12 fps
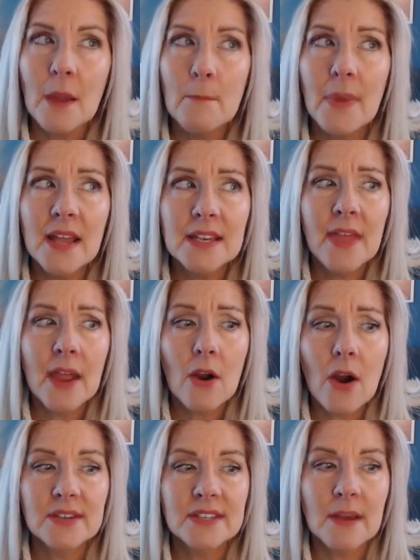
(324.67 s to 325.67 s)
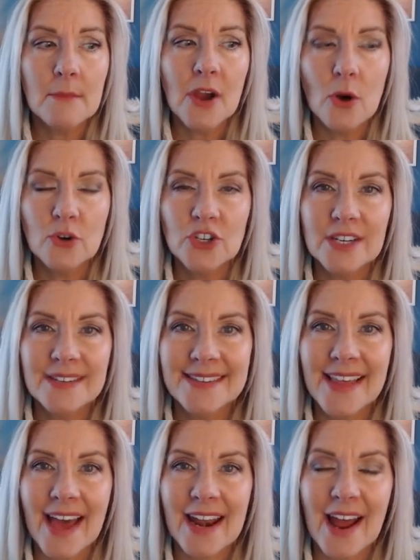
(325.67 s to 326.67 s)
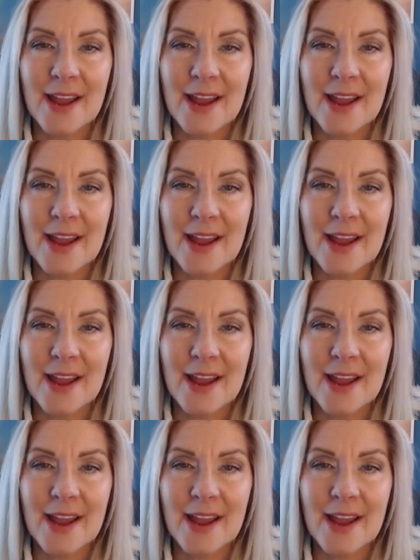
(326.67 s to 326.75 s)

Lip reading: But there are some coaches that